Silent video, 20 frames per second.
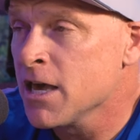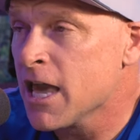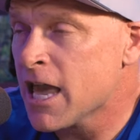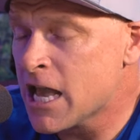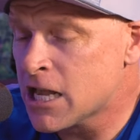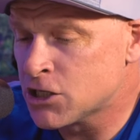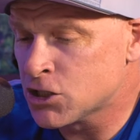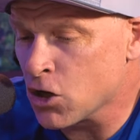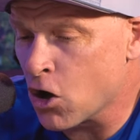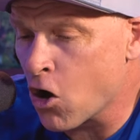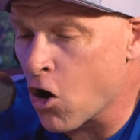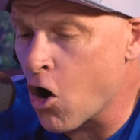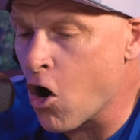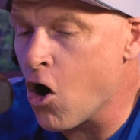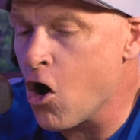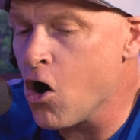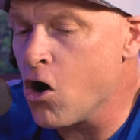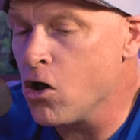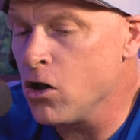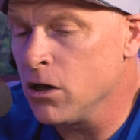It's
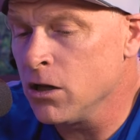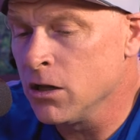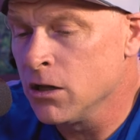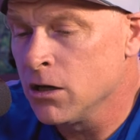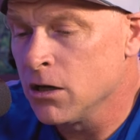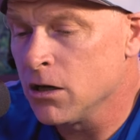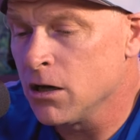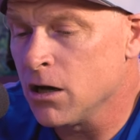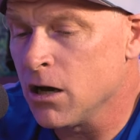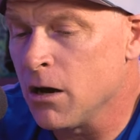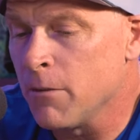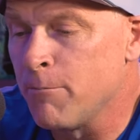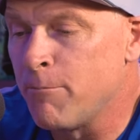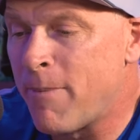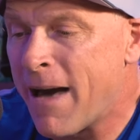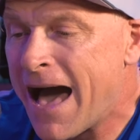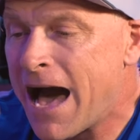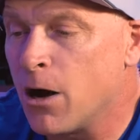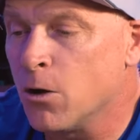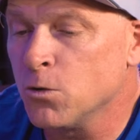all
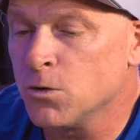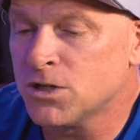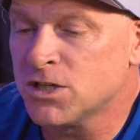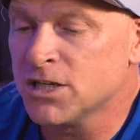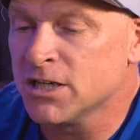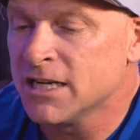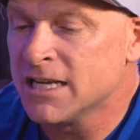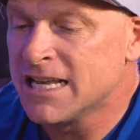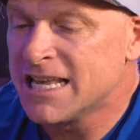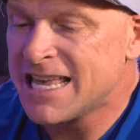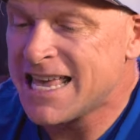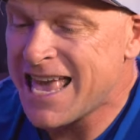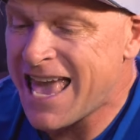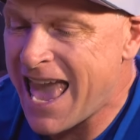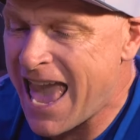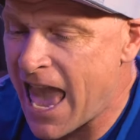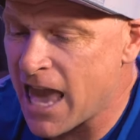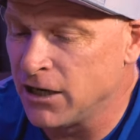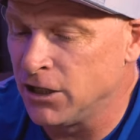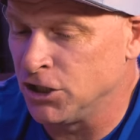about
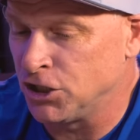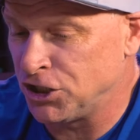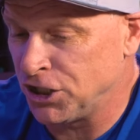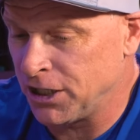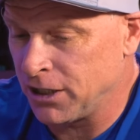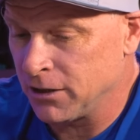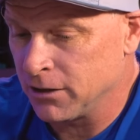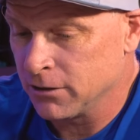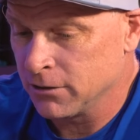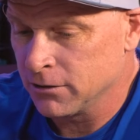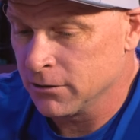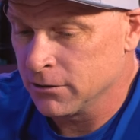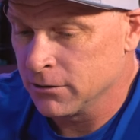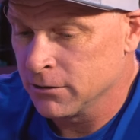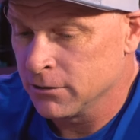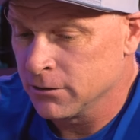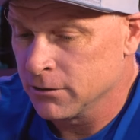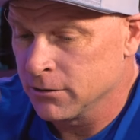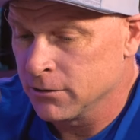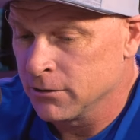energy.
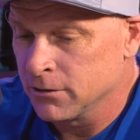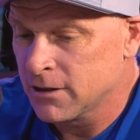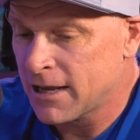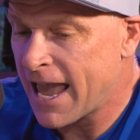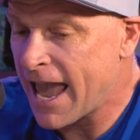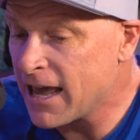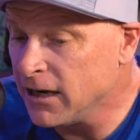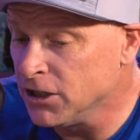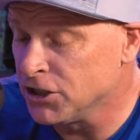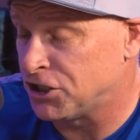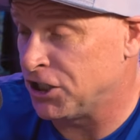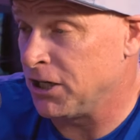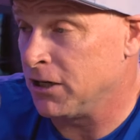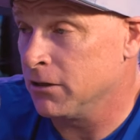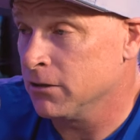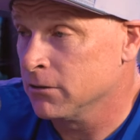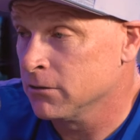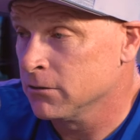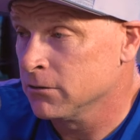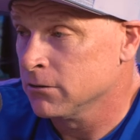Energy.
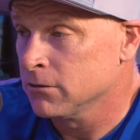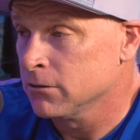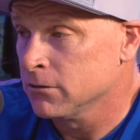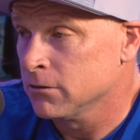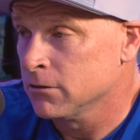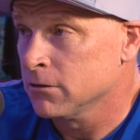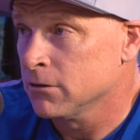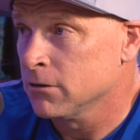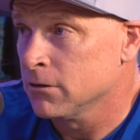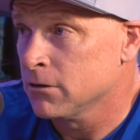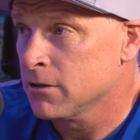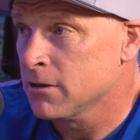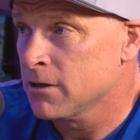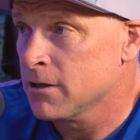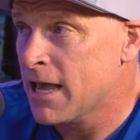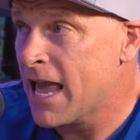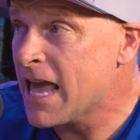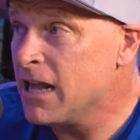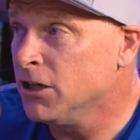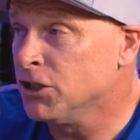
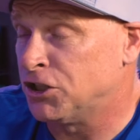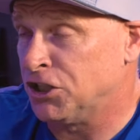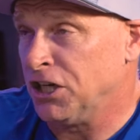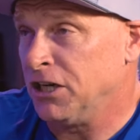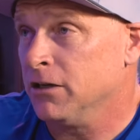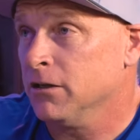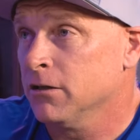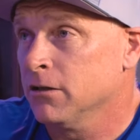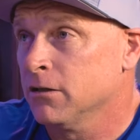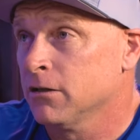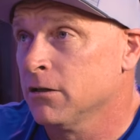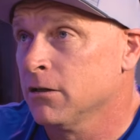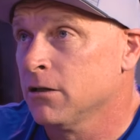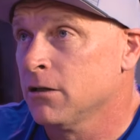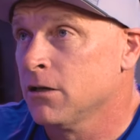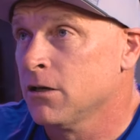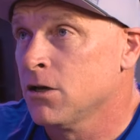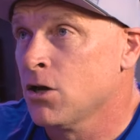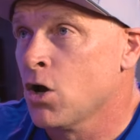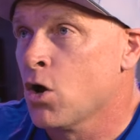Energy.
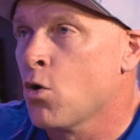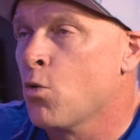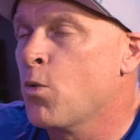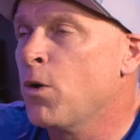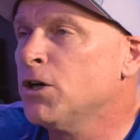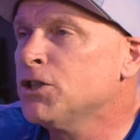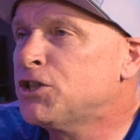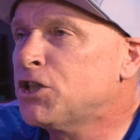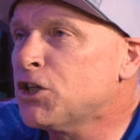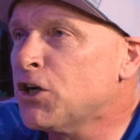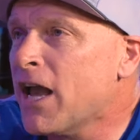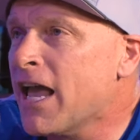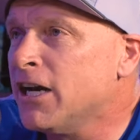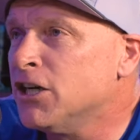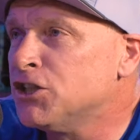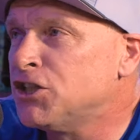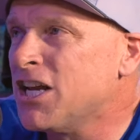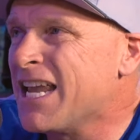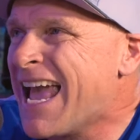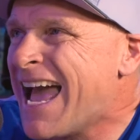Where's your
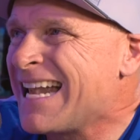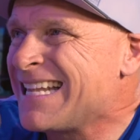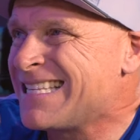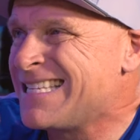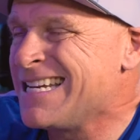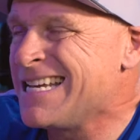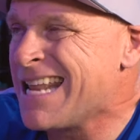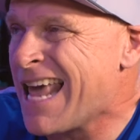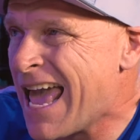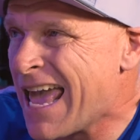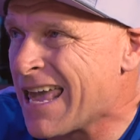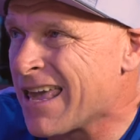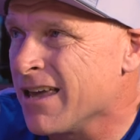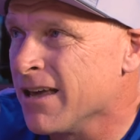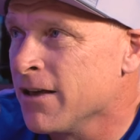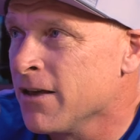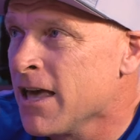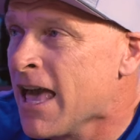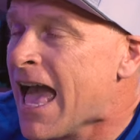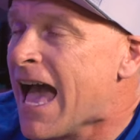energy at today?
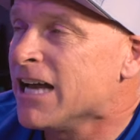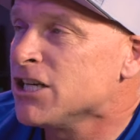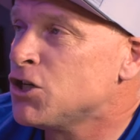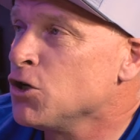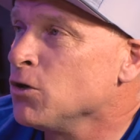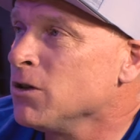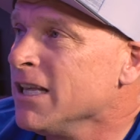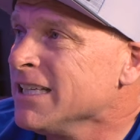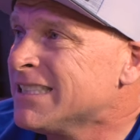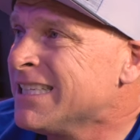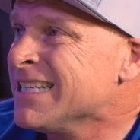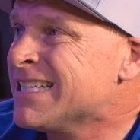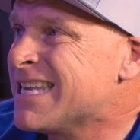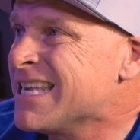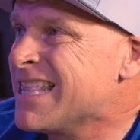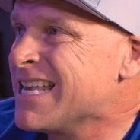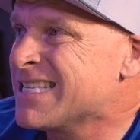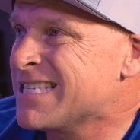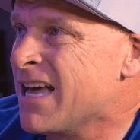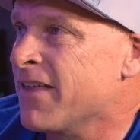As you listen to
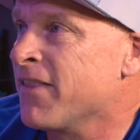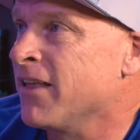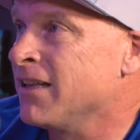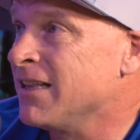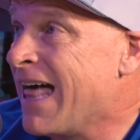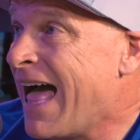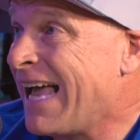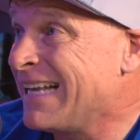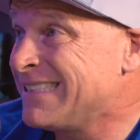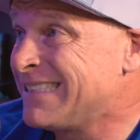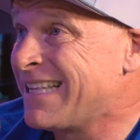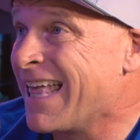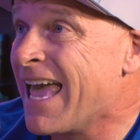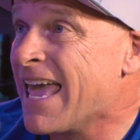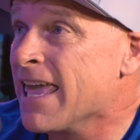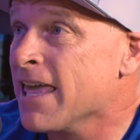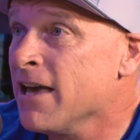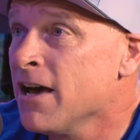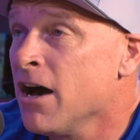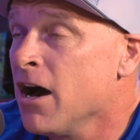this on the last
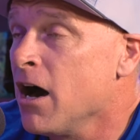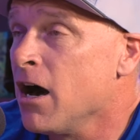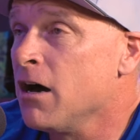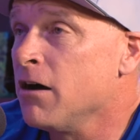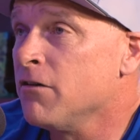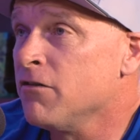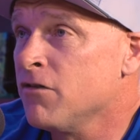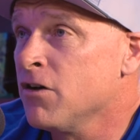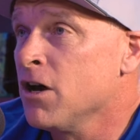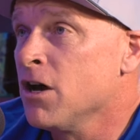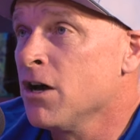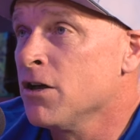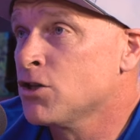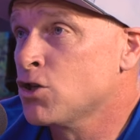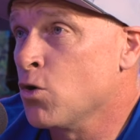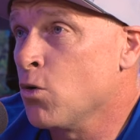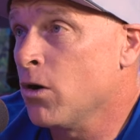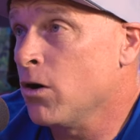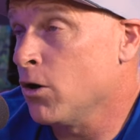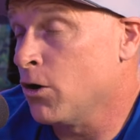day of,
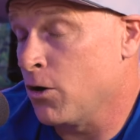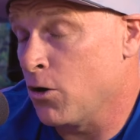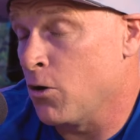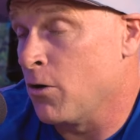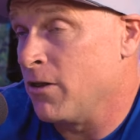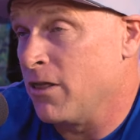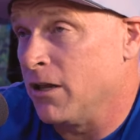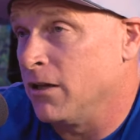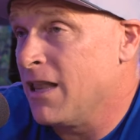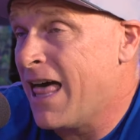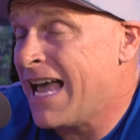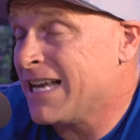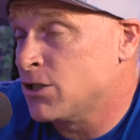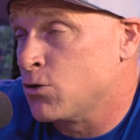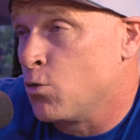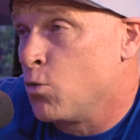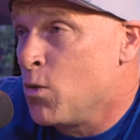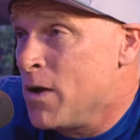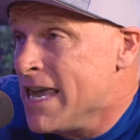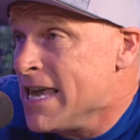tw- or, or, the last
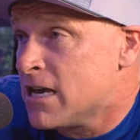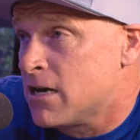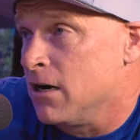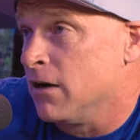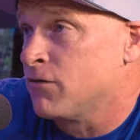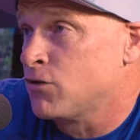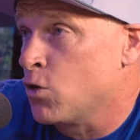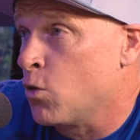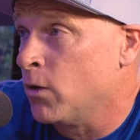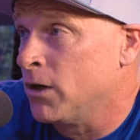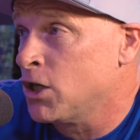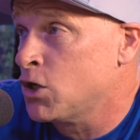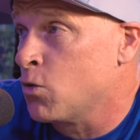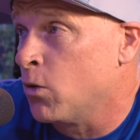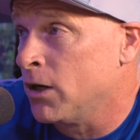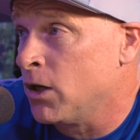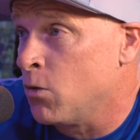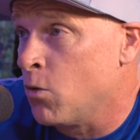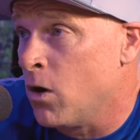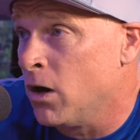week of
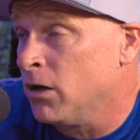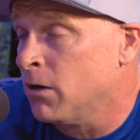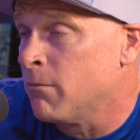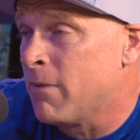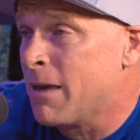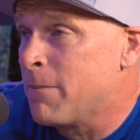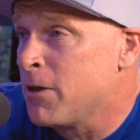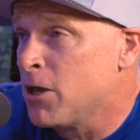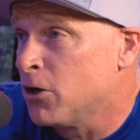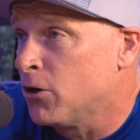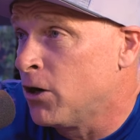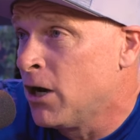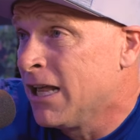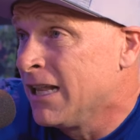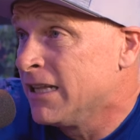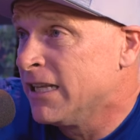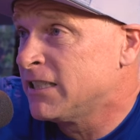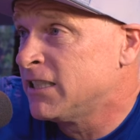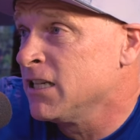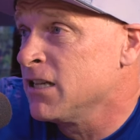2021, or maybe you're
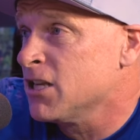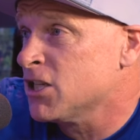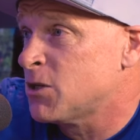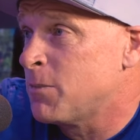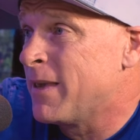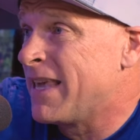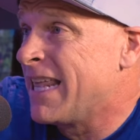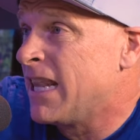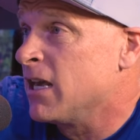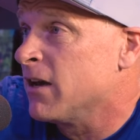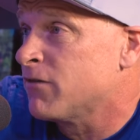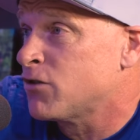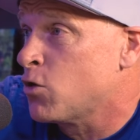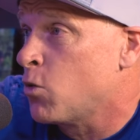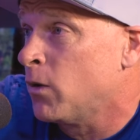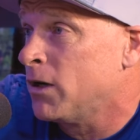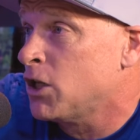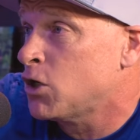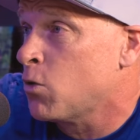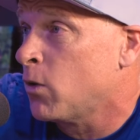listening to this at the beginning of
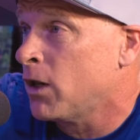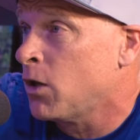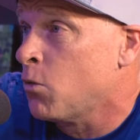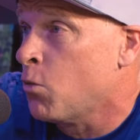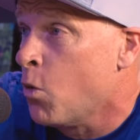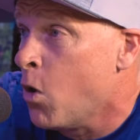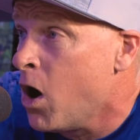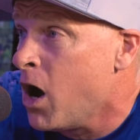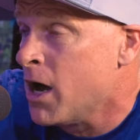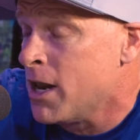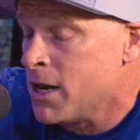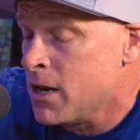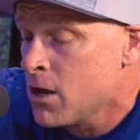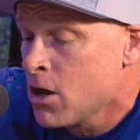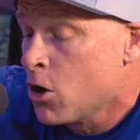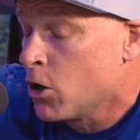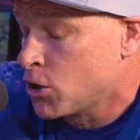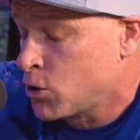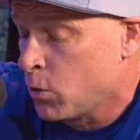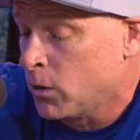2021
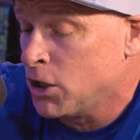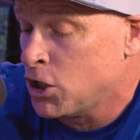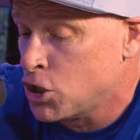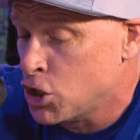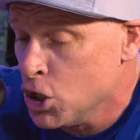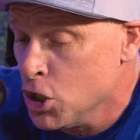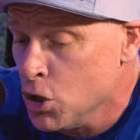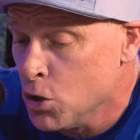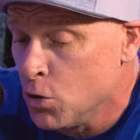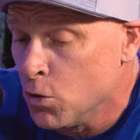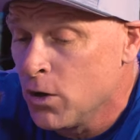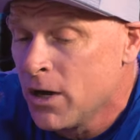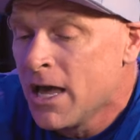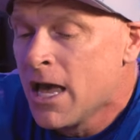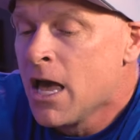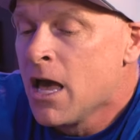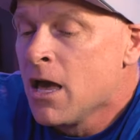or 22,